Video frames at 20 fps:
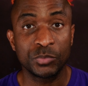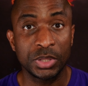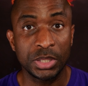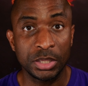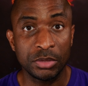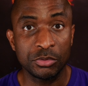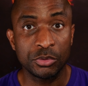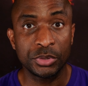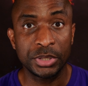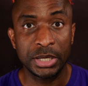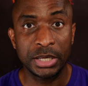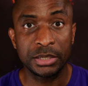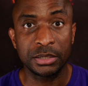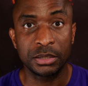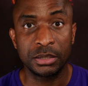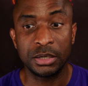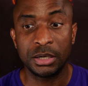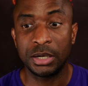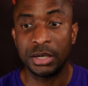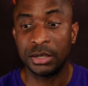even though they had, the
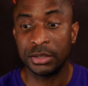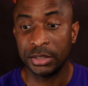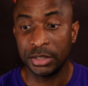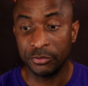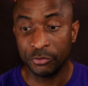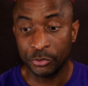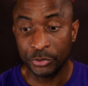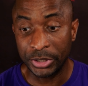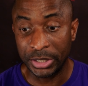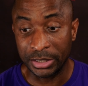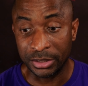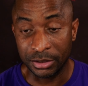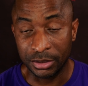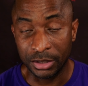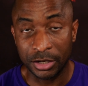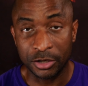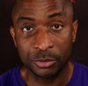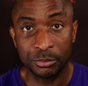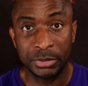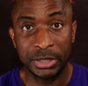God, even though they had
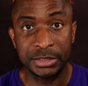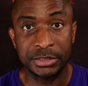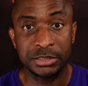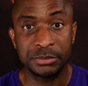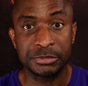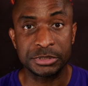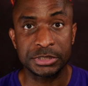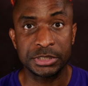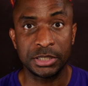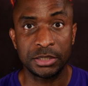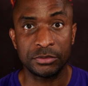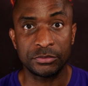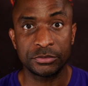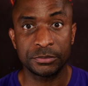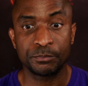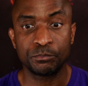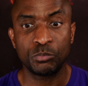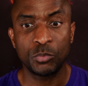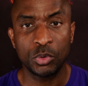God Almighty himself